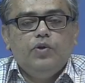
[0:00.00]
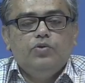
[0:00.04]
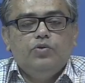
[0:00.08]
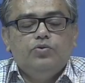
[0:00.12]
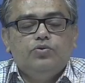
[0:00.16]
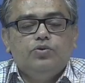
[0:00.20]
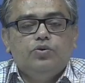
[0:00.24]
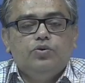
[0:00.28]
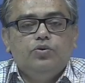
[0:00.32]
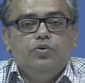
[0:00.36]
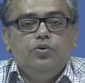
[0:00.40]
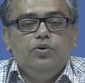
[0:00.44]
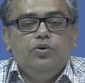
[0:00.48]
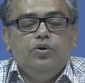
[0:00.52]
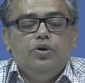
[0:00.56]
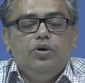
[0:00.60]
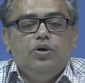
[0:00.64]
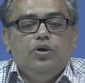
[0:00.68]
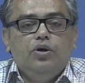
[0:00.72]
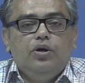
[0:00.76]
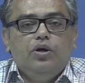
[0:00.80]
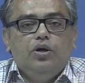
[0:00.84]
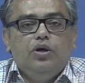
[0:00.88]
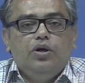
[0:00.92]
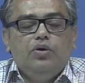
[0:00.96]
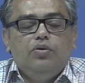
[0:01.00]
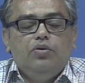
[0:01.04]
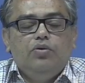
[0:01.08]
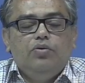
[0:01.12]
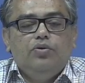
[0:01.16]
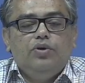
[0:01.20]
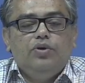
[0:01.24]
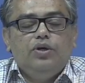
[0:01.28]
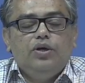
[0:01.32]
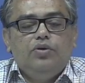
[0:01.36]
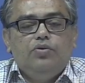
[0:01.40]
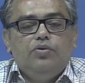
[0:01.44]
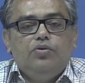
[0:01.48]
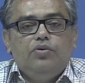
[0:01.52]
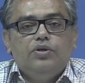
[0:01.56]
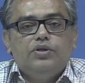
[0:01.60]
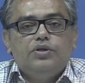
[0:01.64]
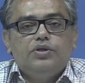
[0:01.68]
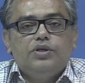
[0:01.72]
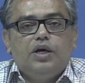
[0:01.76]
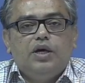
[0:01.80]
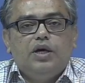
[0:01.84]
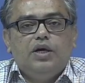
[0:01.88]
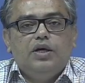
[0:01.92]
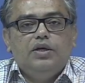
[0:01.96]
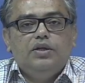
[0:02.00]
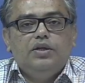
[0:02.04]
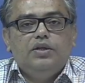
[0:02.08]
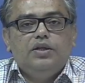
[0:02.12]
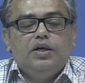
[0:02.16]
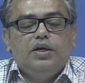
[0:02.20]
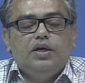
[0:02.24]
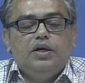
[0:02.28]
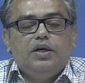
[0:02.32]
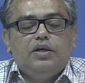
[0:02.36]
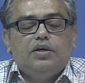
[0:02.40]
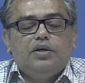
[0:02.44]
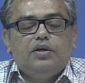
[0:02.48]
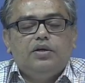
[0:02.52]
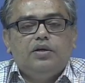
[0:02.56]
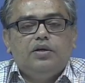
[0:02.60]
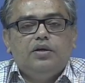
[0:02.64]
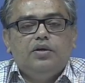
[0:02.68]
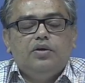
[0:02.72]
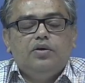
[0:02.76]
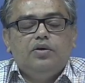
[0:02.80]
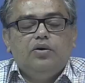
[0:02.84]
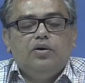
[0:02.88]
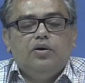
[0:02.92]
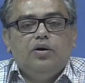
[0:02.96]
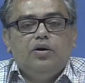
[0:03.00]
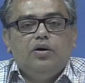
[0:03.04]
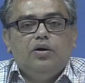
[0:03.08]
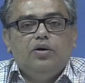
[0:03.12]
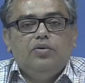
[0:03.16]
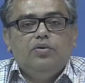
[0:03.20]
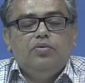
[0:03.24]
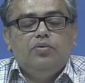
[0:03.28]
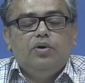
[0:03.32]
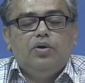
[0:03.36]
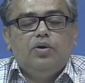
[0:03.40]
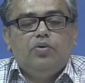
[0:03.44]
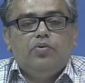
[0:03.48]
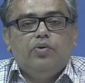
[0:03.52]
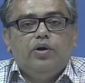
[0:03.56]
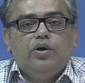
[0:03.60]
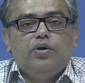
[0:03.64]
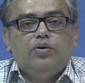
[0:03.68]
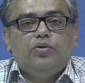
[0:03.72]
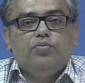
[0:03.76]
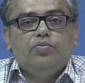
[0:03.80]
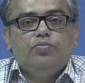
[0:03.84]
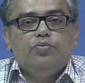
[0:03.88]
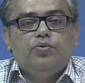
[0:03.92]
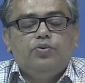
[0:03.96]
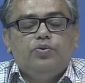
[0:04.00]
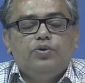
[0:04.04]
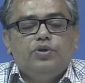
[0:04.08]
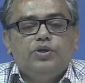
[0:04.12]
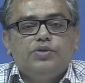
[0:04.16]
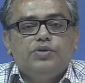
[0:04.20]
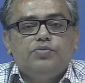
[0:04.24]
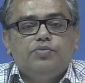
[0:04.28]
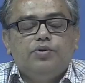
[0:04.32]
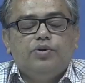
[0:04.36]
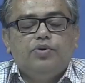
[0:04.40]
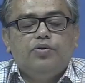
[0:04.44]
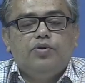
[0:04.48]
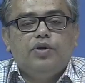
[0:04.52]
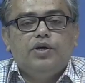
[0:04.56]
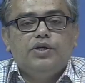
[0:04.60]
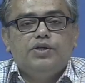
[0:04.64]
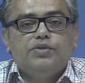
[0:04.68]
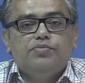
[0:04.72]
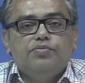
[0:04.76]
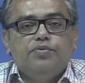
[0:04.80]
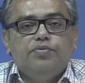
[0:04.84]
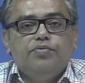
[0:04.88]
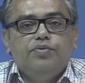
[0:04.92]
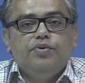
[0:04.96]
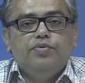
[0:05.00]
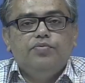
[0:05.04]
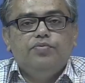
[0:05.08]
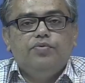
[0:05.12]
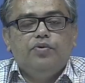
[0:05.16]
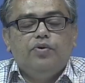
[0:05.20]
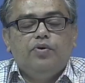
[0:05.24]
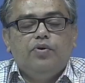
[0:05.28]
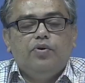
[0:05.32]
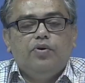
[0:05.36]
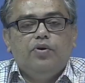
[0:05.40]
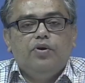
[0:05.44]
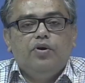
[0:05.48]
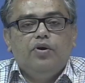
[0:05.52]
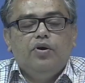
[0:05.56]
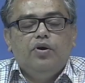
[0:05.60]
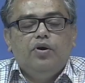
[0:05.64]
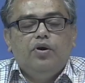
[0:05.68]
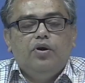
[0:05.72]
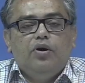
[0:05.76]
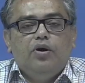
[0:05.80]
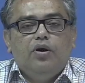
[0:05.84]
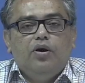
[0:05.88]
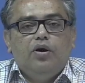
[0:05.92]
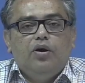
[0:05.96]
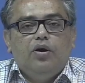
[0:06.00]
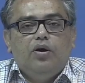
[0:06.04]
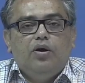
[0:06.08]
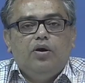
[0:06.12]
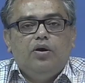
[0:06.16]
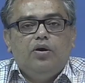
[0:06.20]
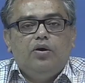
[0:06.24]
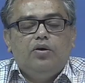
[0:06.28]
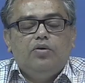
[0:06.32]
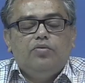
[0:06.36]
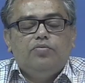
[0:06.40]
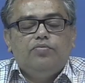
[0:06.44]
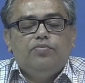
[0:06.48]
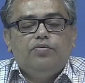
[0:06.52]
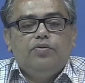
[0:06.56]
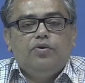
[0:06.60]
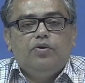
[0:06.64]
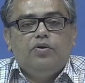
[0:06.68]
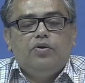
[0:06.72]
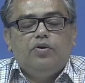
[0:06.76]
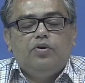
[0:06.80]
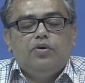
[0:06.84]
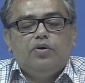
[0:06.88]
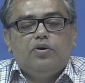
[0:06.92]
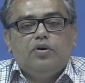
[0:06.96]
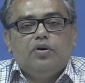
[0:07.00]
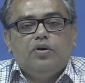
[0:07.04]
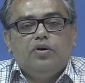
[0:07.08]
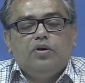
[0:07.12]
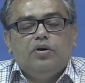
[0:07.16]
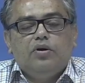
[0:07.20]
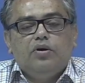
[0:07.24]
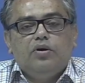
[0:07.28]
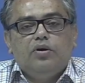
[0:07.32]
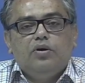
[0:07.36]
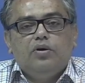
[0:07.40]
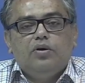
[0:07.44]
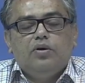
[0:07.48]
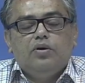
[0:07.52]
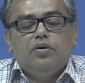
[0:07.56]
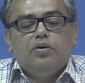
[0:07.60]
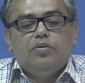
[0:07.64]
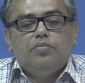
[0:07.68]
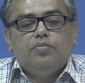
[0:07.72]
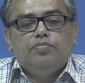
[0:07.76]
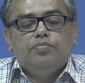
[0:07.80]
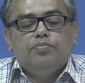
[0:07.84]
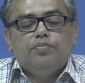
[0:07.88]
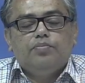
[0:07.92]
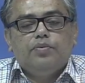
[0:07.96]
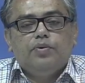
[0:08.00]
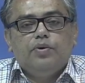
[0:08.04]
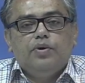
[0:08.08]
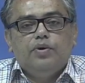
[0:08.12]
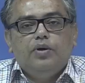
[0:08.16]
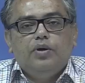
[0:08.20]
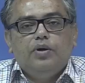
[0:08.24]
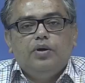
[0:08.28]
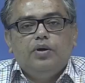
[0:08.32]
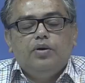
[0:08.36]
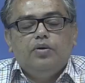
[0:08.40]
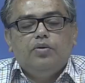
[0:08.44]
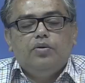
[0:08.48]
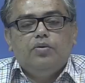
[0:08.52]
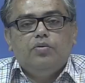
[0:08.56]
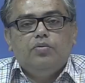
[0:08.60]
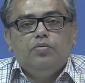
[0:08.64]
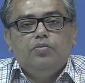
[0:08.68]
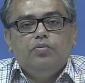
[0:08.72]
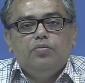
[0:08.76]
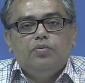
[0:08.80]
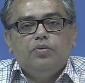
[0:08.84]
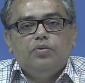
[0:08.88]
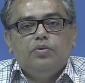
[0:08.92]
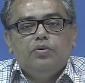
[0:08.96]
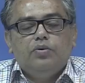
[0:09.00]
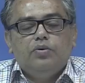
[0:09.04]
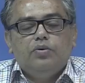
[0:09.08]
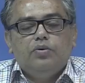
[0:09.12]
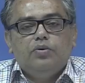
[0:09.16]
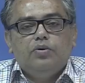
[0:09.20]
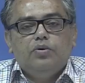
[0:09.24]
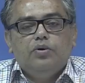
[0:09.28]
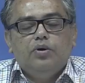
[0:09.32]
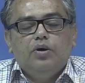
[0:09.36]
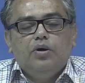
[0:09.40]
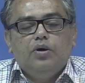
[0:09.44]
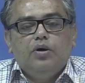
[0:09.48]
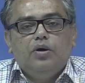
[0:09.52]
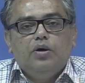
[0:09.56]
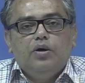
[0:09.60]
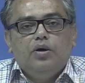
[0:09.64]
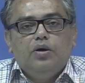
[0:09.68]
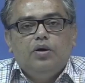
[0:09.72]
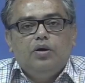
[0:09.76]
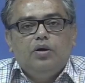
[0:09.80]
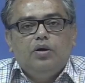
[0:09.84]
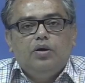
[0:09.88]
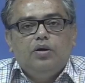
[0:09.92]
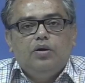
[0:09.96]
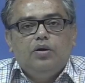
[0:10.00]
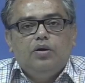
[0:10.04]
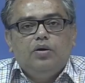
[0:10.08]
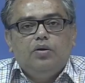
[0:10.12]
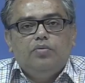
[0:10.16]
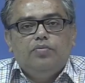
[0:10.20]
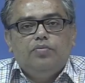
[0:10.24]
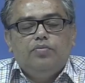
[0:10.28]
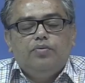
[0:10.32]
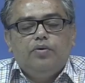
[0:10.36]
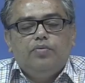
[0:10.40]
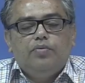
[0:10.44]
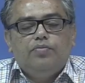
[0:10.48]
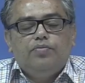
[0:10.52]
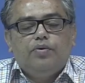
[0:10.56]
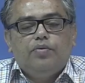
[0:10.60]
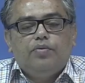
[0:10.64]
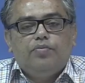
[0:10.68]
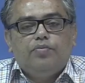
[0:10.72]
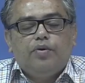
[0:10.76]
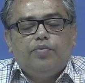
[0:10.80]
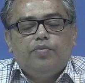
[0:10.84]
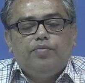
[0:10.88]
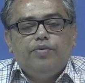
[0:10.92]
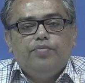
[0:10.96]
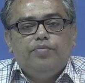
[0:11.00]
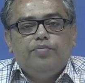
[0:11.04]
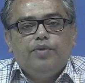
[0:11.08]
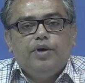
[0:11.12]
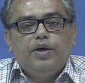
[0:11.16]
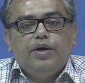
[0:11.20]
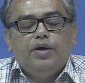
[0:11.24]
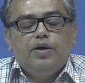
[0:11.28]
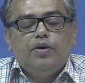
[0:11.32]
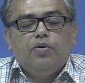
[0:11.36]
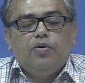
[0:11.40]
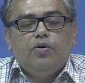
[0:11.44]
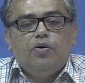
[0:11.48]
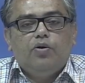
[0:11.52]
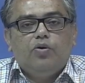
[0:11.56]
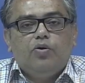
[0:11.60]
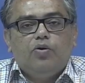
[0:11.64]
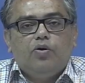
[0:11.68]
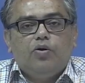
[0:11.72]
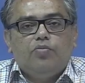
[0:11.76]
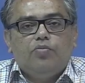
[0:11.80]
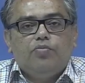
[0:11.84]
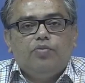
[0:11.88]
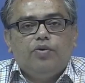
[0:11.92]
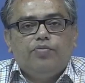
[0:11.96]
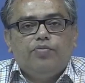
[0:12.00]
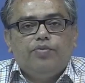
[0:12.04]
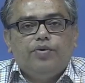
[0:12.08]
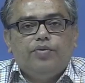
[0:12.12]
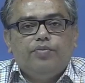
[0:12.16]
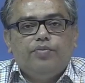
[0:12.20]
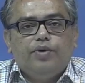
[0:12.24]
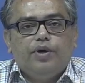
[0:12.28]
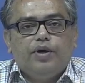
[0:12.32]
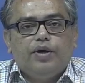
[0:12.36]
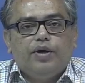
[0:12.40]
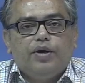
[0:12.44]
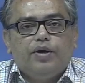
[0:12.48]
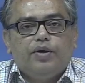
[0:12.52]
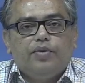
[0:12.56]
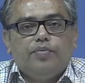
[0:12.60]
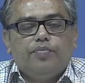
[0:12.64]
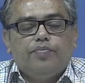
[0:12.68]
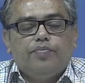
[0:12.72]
so you need to decide that uh, uh, you are going to put this particular SPV for or uh, for uh, a, you know uh, uh, for, for profit making or non-profit making.